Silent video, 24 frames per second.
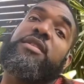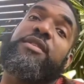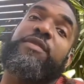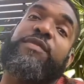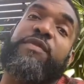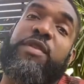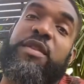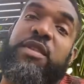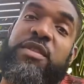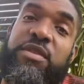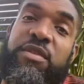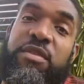If
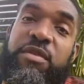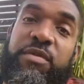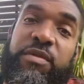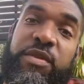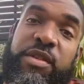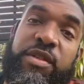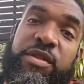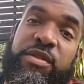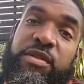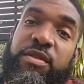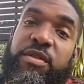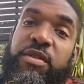there's no
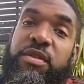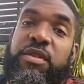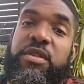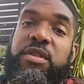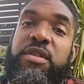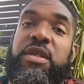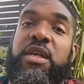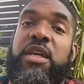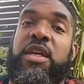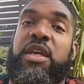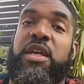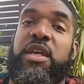
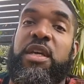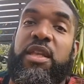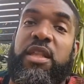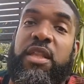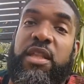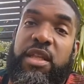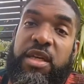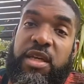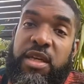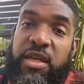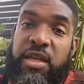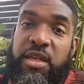resources,
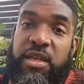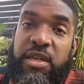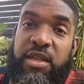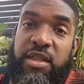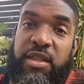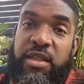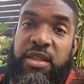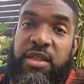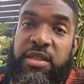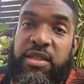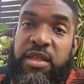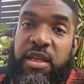then
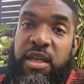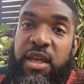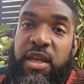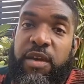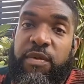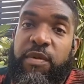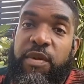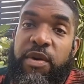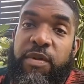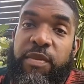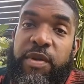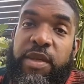they say, "Hey,
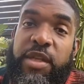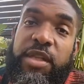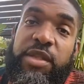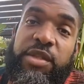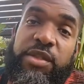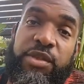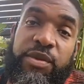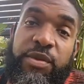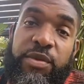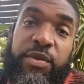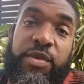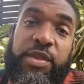what do we need
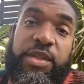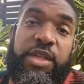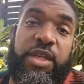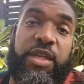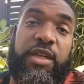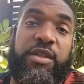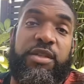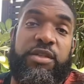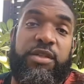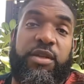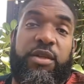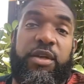to do to
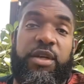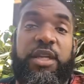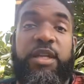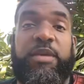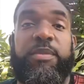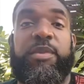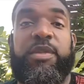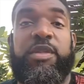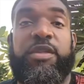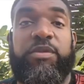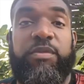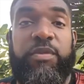change our
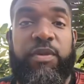image?